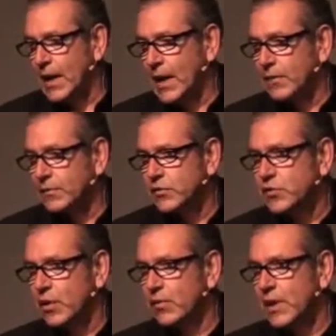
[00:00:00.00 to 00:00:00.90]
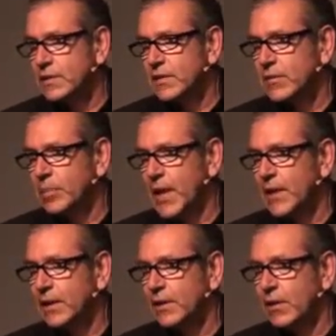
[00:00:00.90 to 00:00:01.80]
I strolled into the
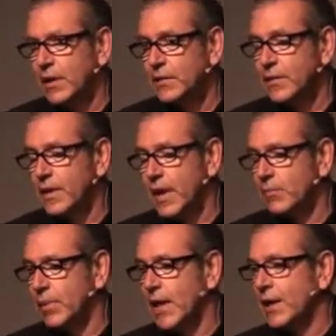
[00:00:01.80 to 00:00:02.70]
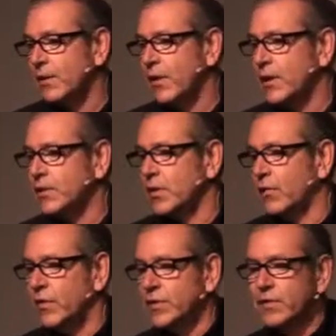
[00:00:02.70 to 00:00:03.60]
planning director, the then planning director's
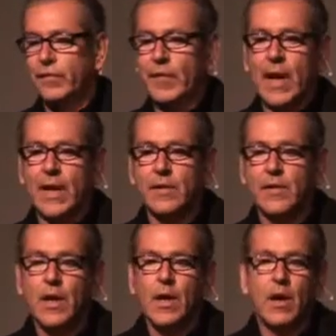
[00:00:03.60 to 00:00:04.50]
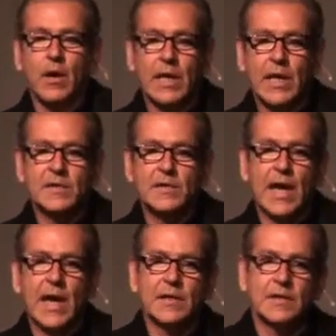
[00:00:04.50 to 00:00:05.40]
office, to find on his
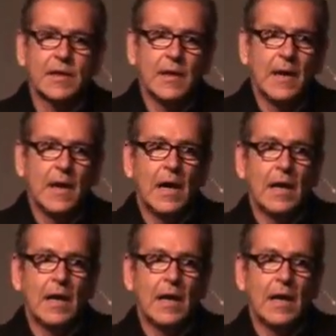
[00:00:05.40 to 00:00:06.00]
desk a